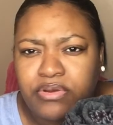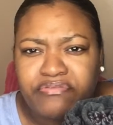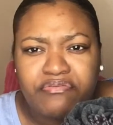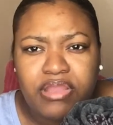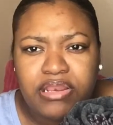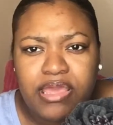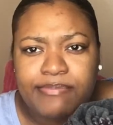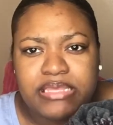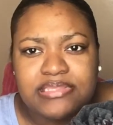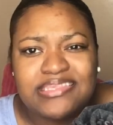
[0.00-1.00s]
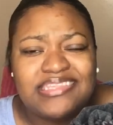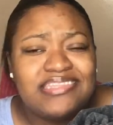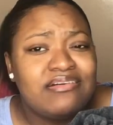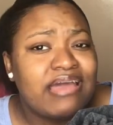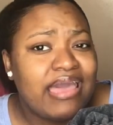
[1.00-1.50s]
one for right now because it's
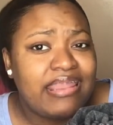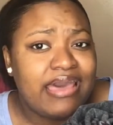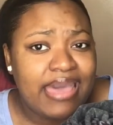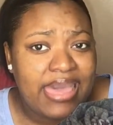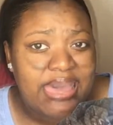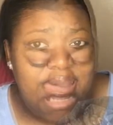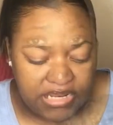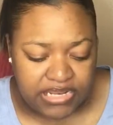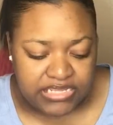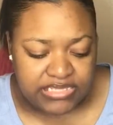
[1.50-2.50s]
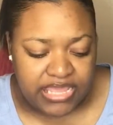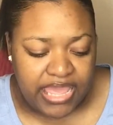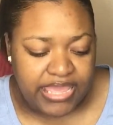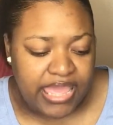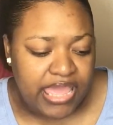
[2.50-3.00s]
still kind of high. So the next thing
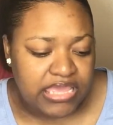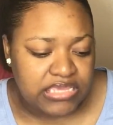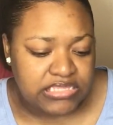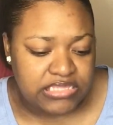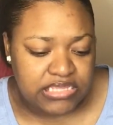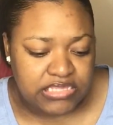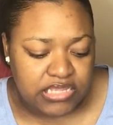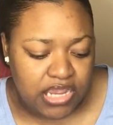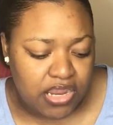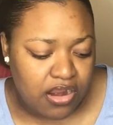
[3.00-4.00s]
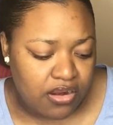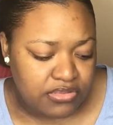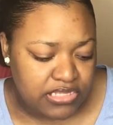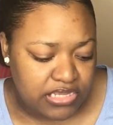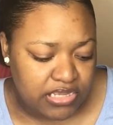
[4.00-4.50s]
I got is this
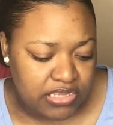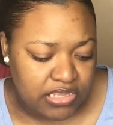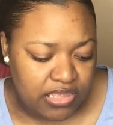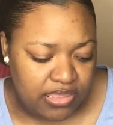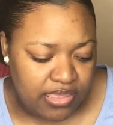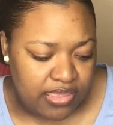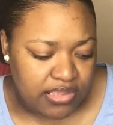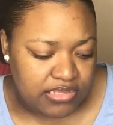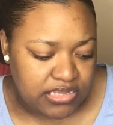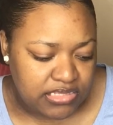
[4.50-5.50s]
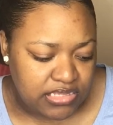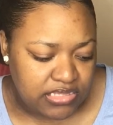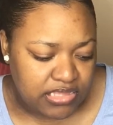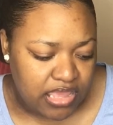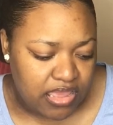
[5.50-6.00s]
curtain. This
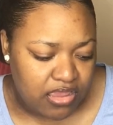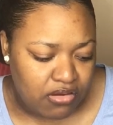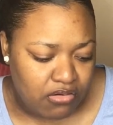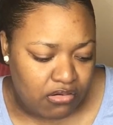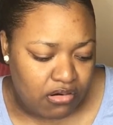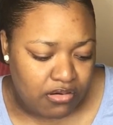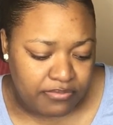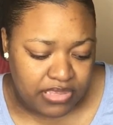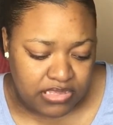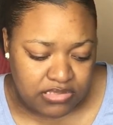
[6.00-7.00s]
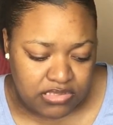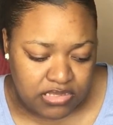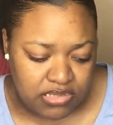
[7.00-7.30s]
is a garment